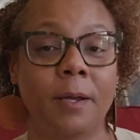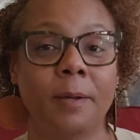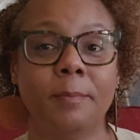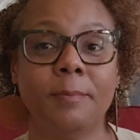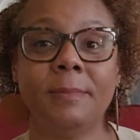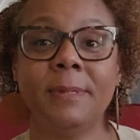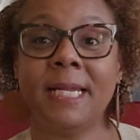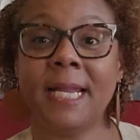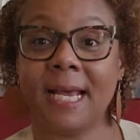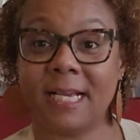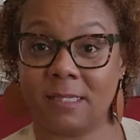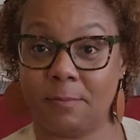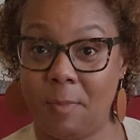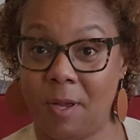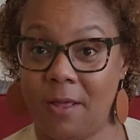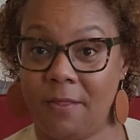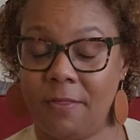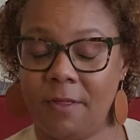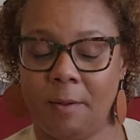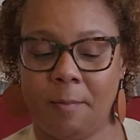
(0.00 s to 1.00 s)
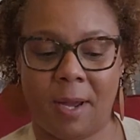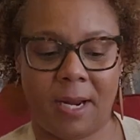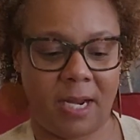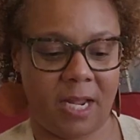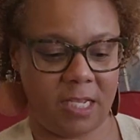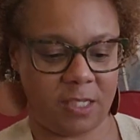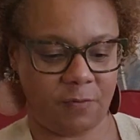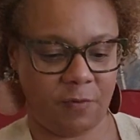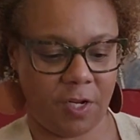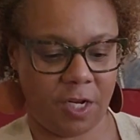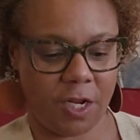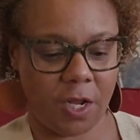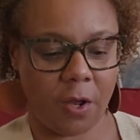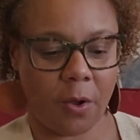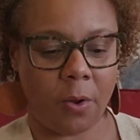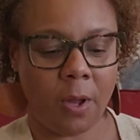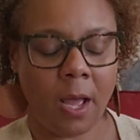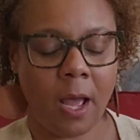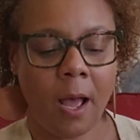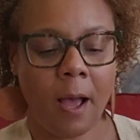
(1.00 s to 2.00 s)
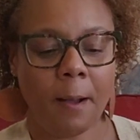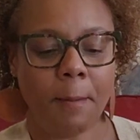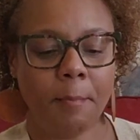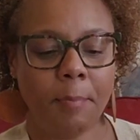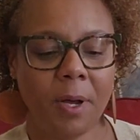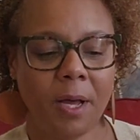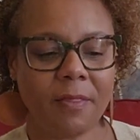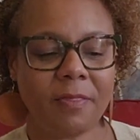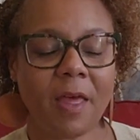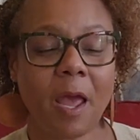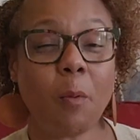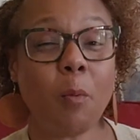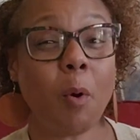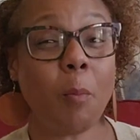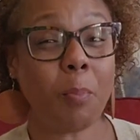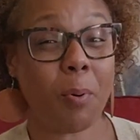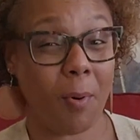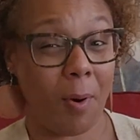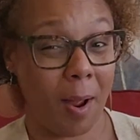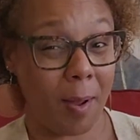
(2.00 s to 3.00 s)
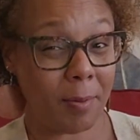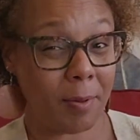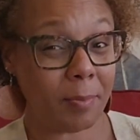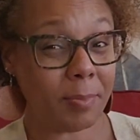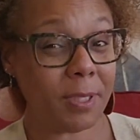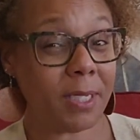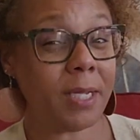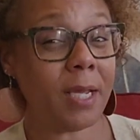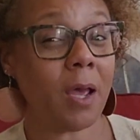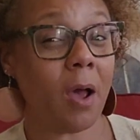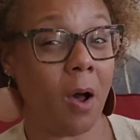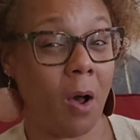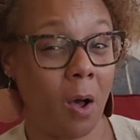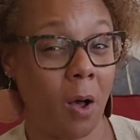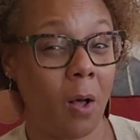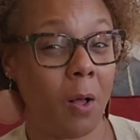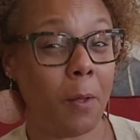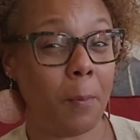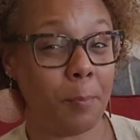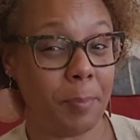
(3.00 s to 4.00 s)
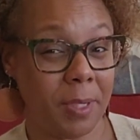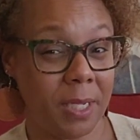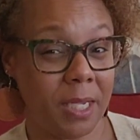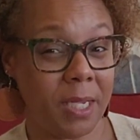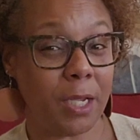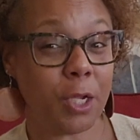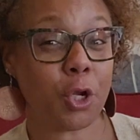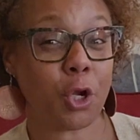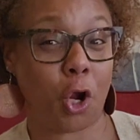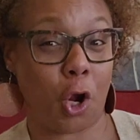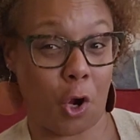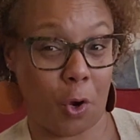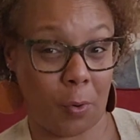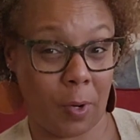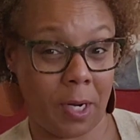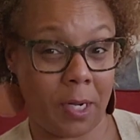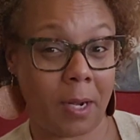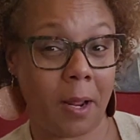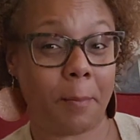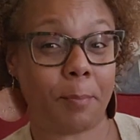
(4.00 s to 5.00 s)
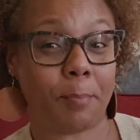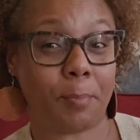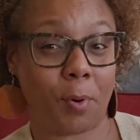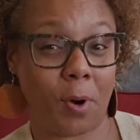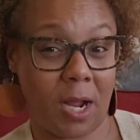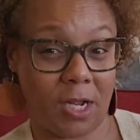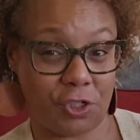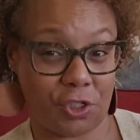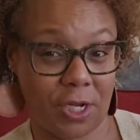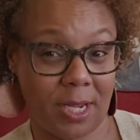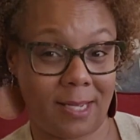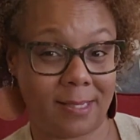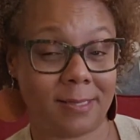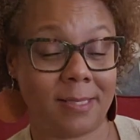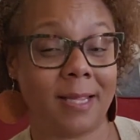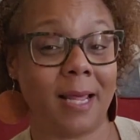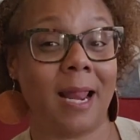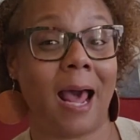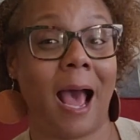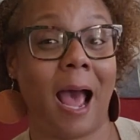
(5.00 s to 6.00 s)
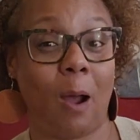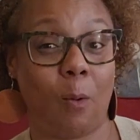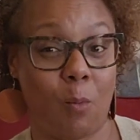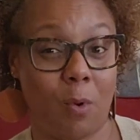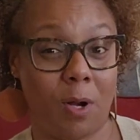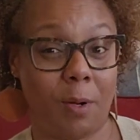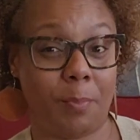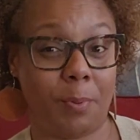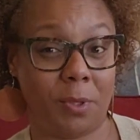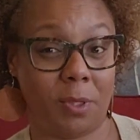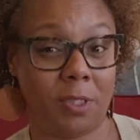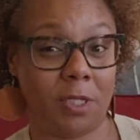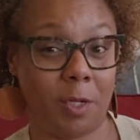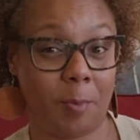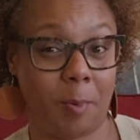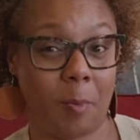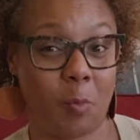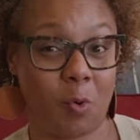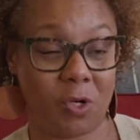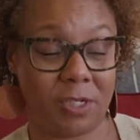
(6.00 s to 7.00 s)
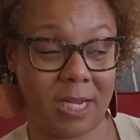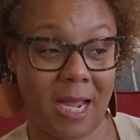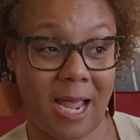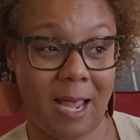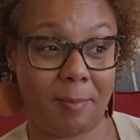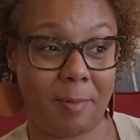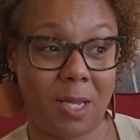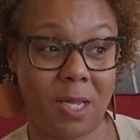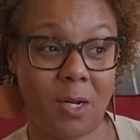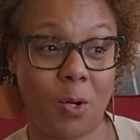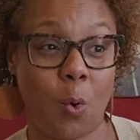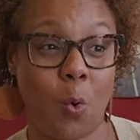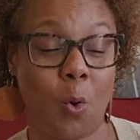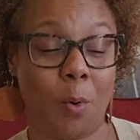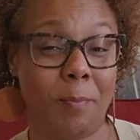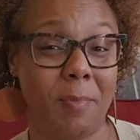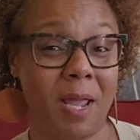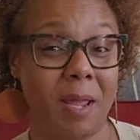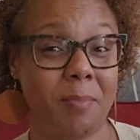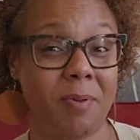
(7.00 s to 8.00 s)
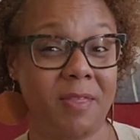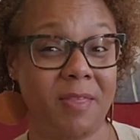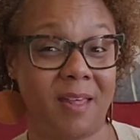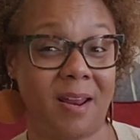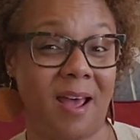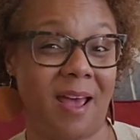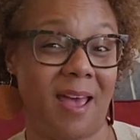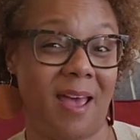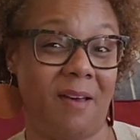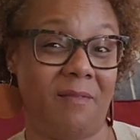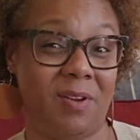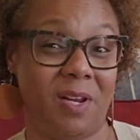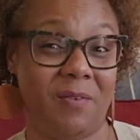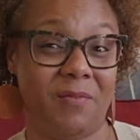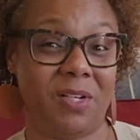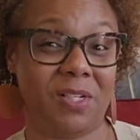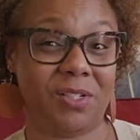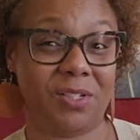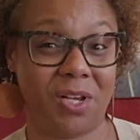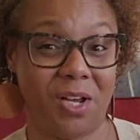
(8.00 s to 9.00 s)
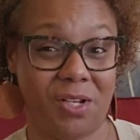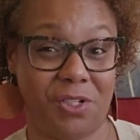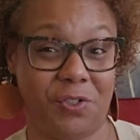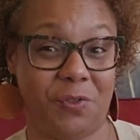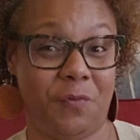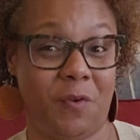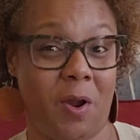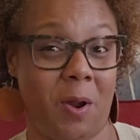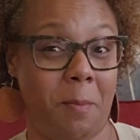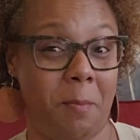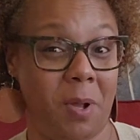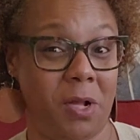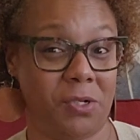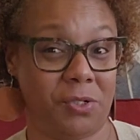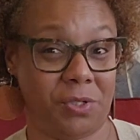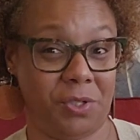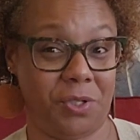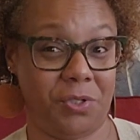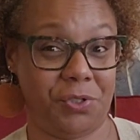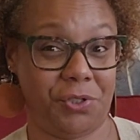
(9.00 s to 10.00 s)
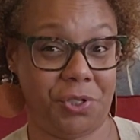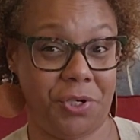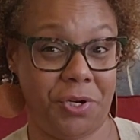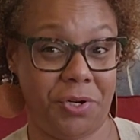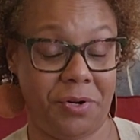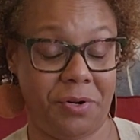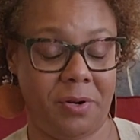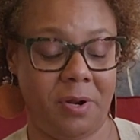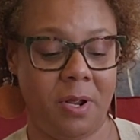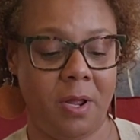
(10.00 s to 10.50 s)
next month in my next video, but they will probably all be current projects that I want to put a little bit more time in, or maybe that I haven't even touched very much this year.